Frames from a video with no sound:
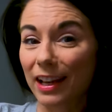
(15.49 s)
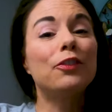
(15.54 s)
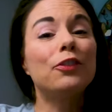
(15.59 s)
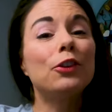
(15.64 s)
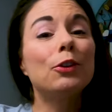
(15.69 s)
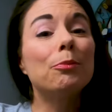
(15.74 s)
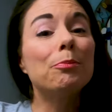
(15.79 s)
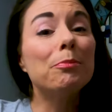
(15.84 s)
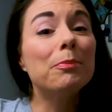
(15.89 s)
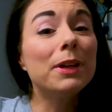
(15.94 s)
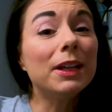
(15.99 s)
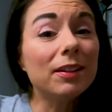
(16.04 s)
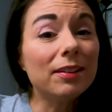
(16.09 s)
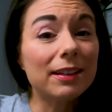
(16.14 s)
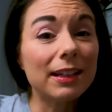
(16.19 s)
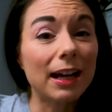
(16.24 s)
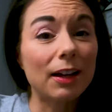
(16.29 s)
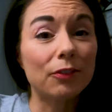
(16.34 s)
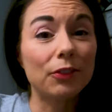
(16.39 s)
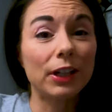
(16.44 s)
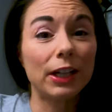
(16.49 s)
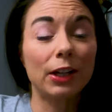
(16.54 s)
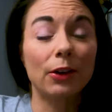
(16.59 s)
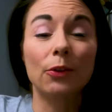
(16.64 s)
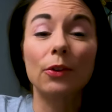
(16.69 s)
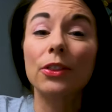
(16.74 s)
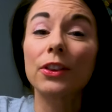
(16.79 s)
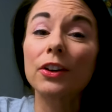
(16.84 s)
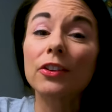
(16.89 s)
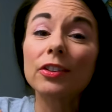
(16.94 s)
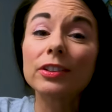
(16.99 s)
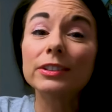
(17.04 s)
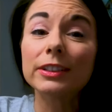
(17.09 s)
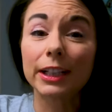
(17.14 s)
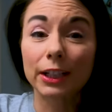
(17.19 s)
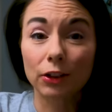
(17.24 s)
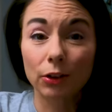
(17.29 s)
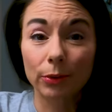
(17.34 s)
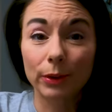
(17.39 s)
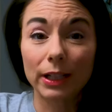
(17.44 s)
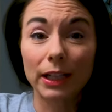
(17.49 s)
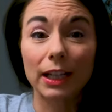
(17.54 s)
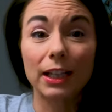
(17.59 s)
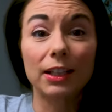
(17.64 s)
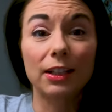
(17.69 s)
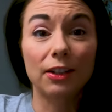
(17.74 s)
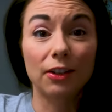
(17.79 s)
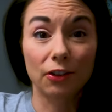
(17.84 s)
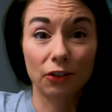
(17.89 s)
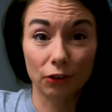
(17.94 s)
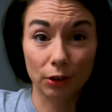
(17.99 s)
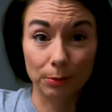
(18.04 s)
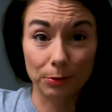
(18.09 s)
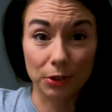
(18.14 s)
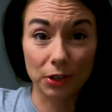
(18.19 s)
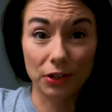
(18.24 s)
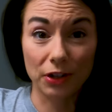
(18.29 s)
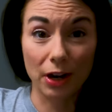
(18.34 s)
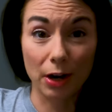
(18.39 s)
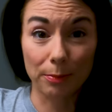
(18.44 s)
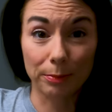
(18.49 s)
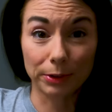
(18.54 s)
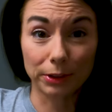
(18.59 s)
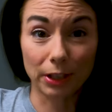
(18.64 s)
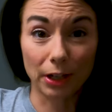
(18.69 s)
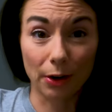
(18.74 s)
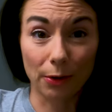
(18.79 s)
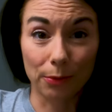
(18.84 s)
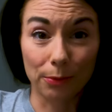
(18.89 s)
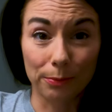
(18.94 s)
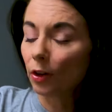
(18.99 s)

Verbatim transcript: If you missed that video, there's a link to it in the description down below.